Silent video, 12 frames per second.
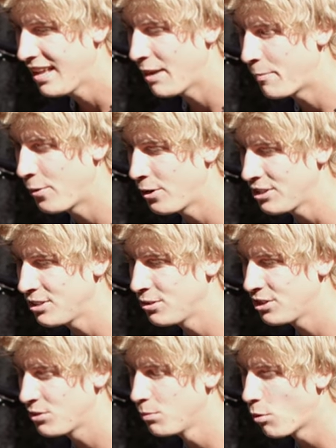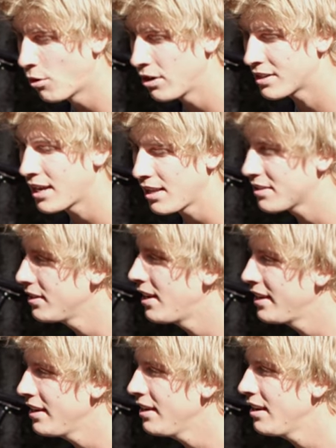a person who's more
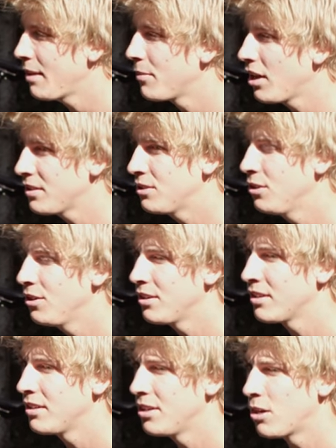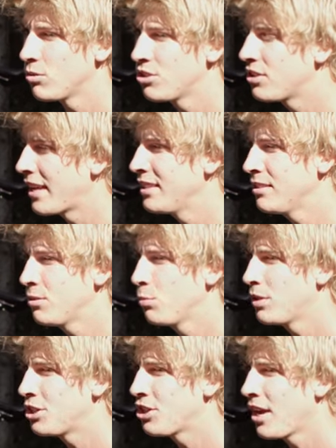calculated. I'm not doing you know stunts
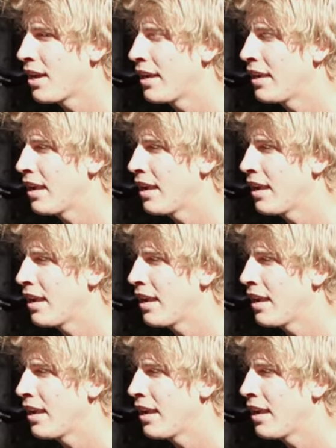which I